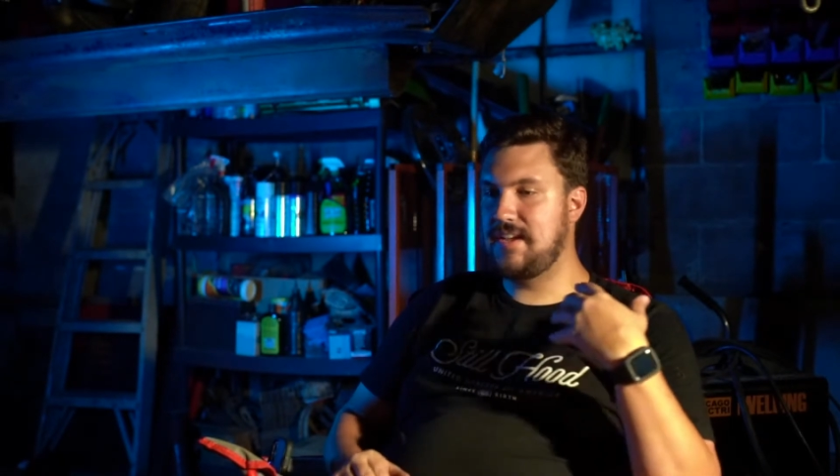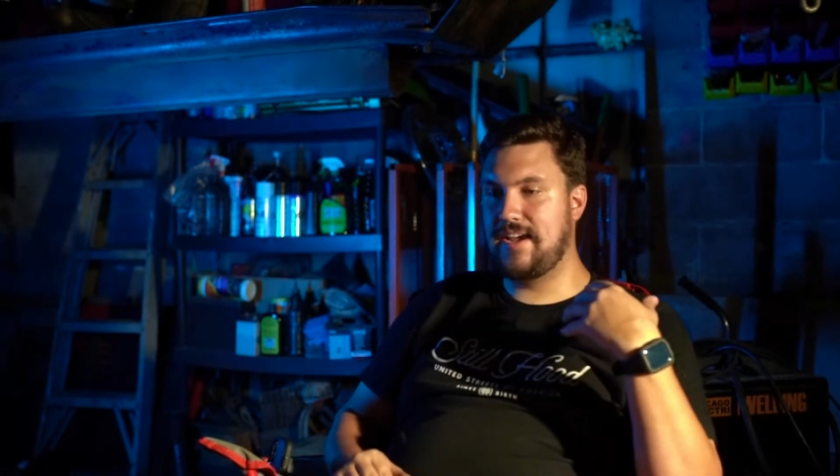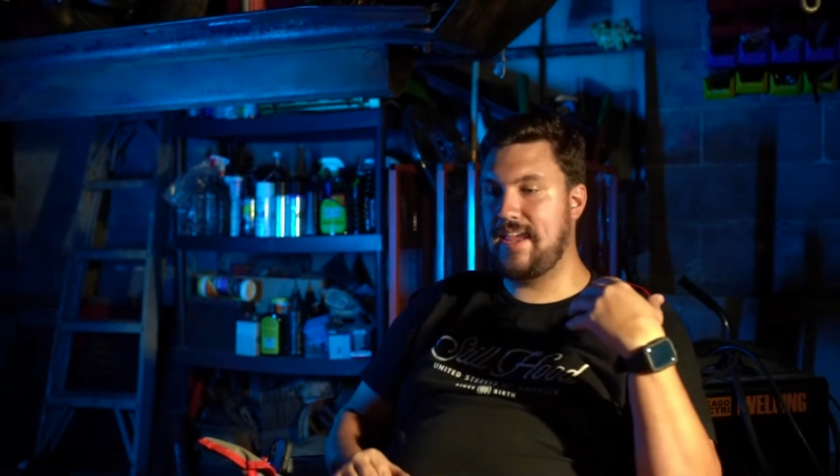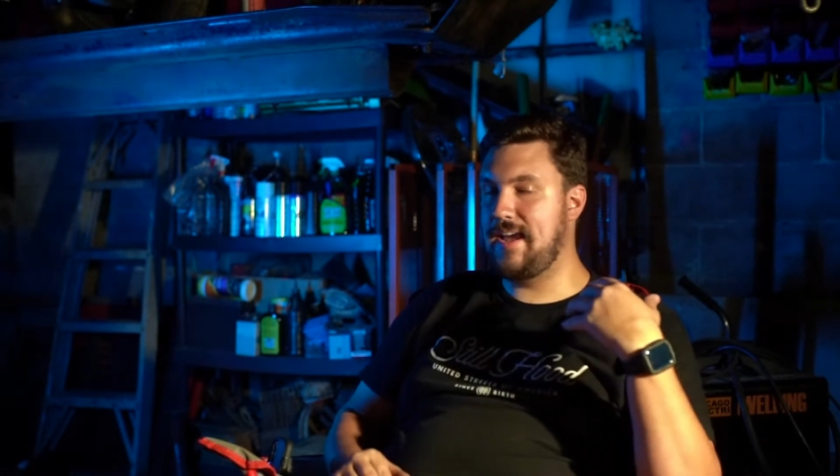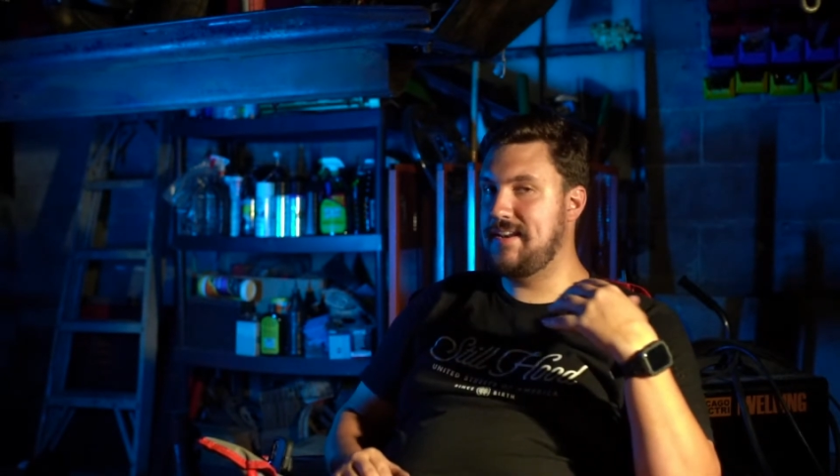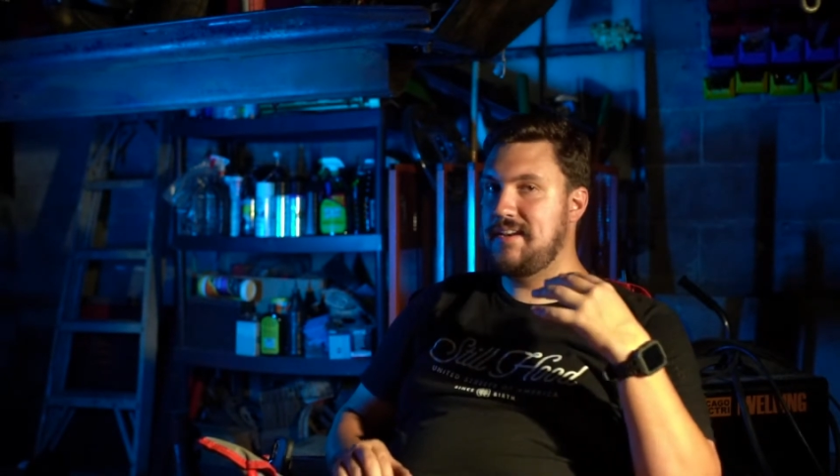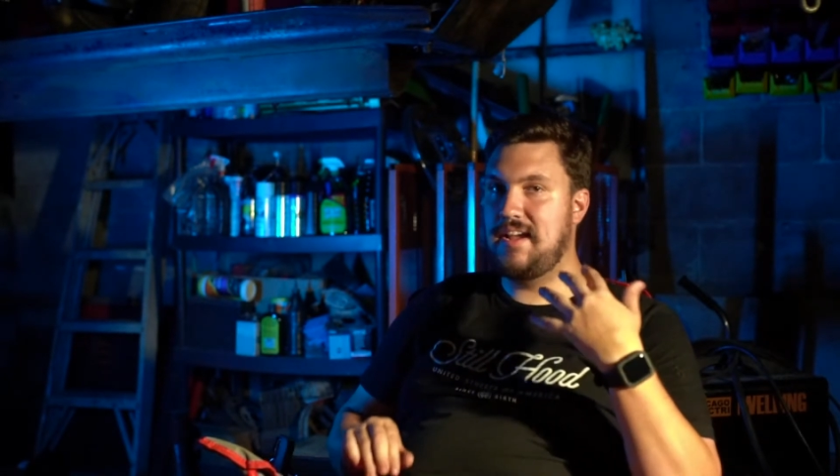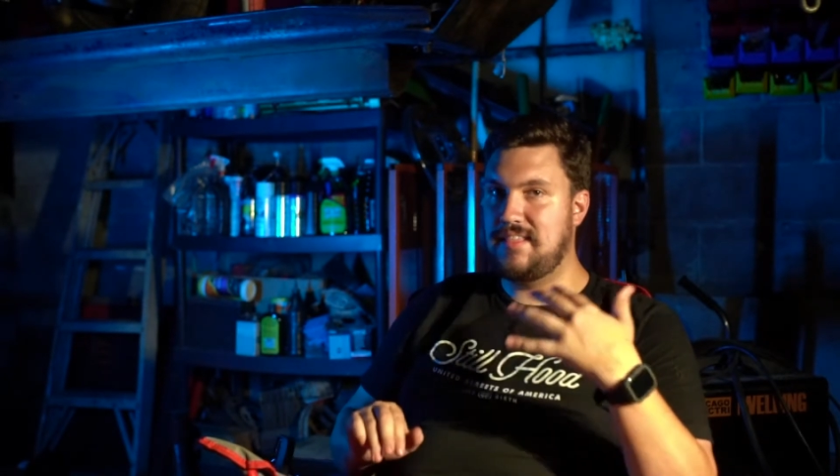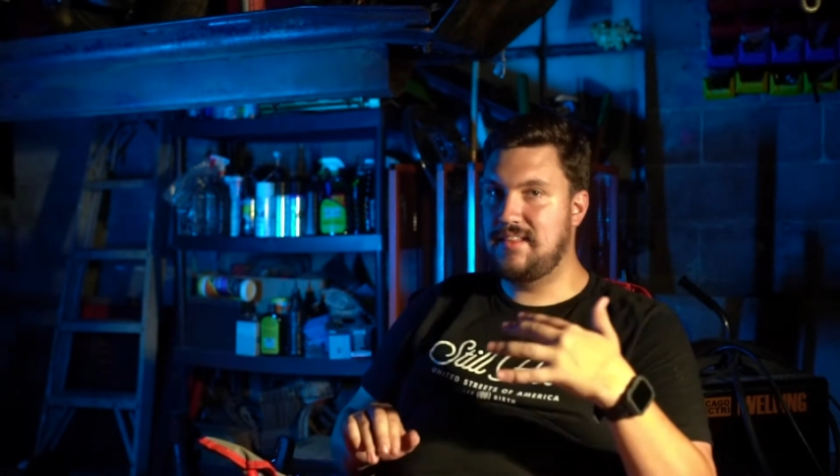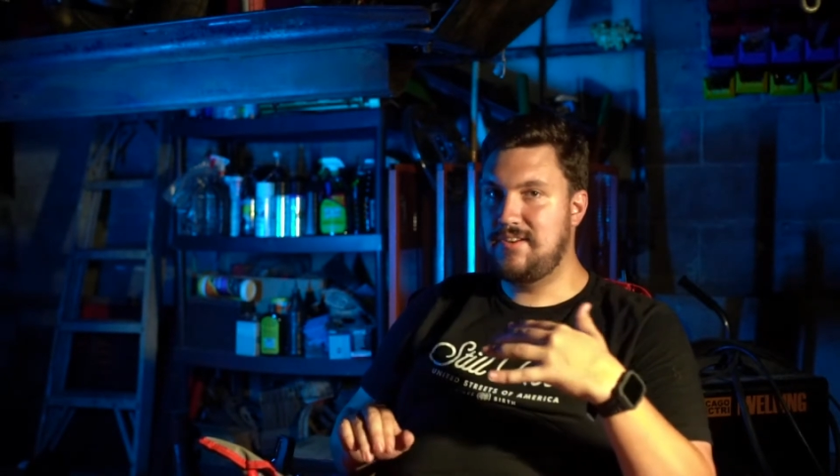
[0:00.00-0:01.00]
Again,
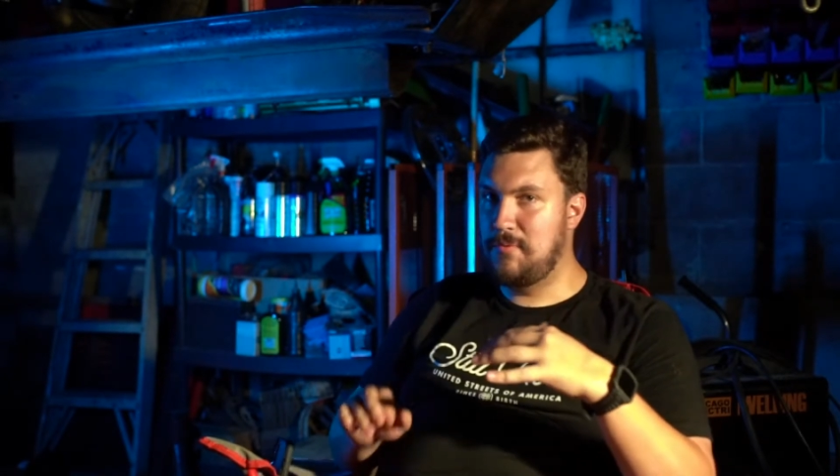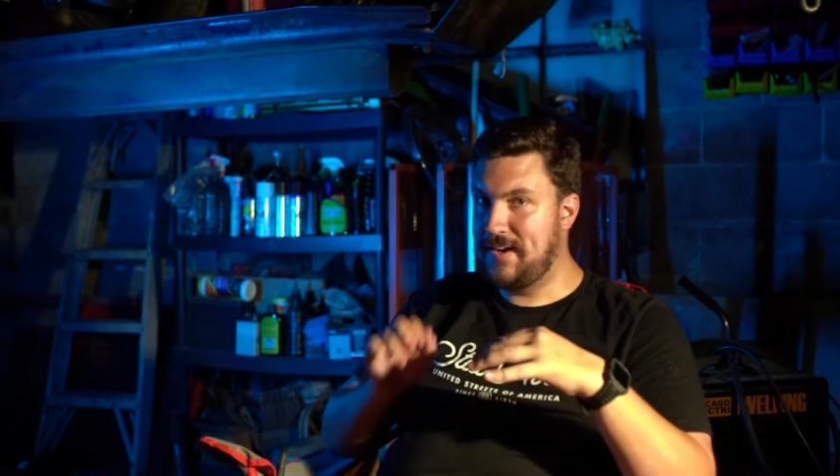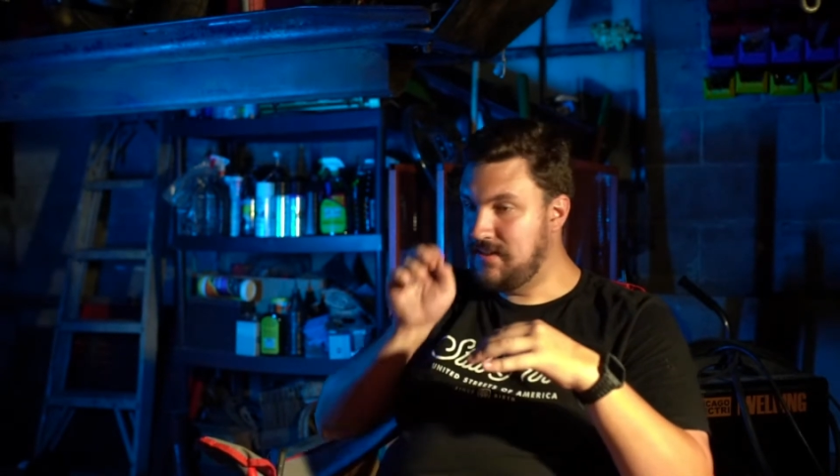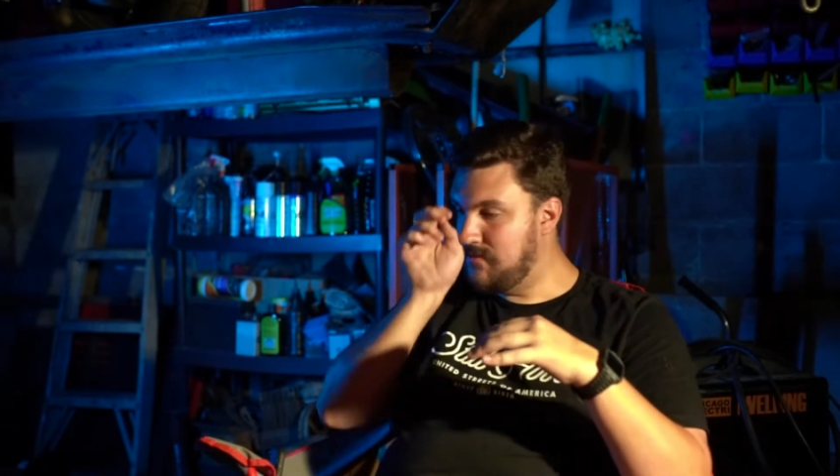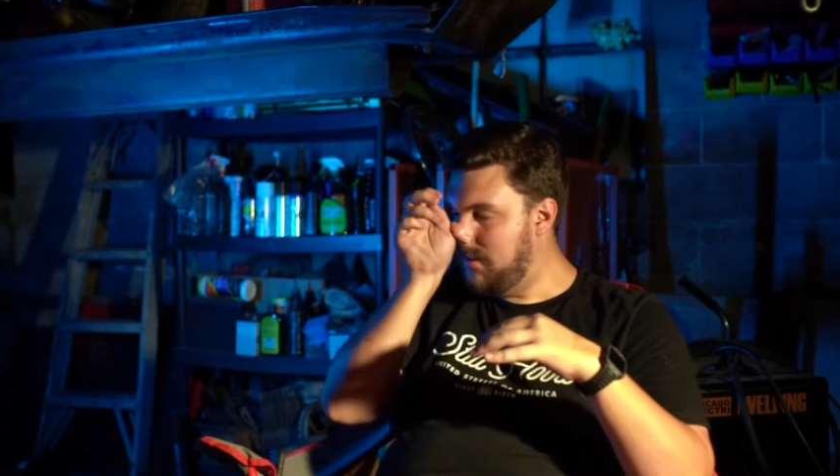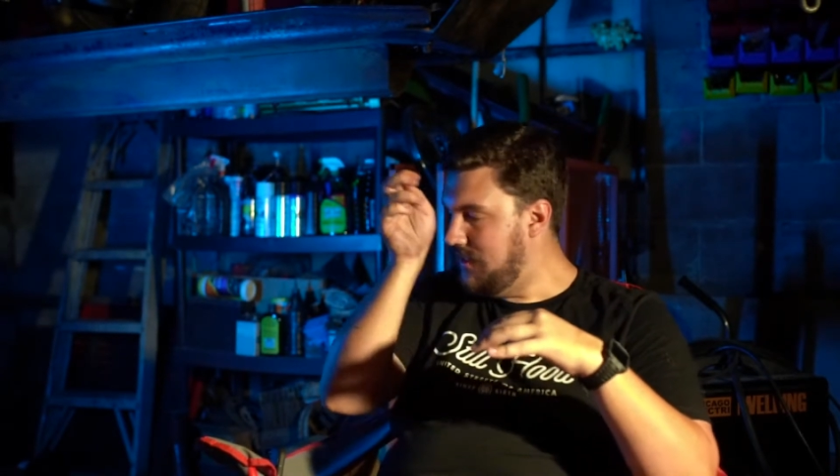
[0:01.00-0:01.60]
nobody's really